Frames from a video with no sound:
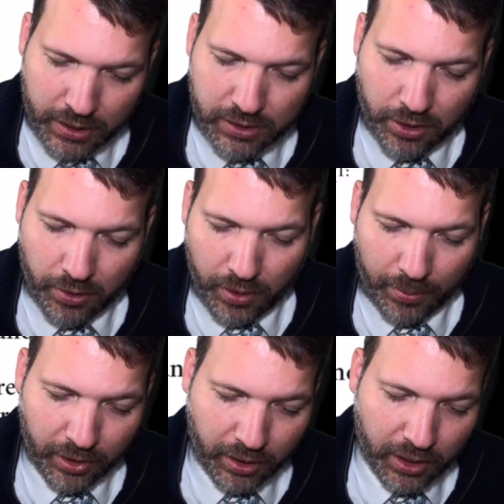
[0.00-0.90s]
So I'm
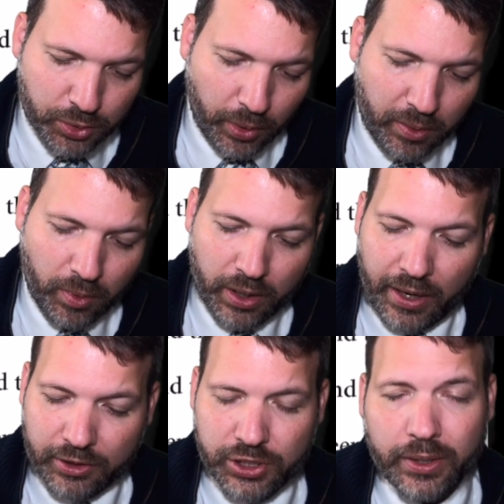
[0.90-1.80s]
looking at 21.
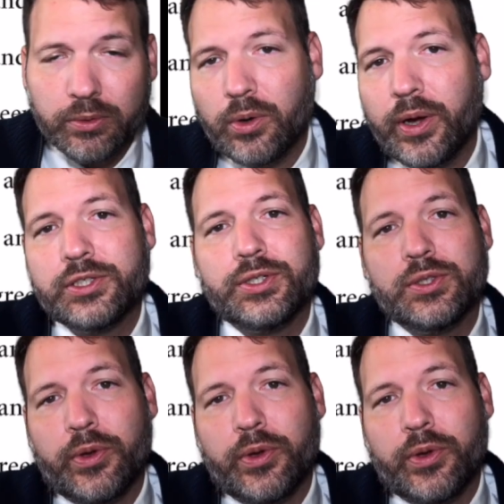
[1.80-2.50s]
Our general questions,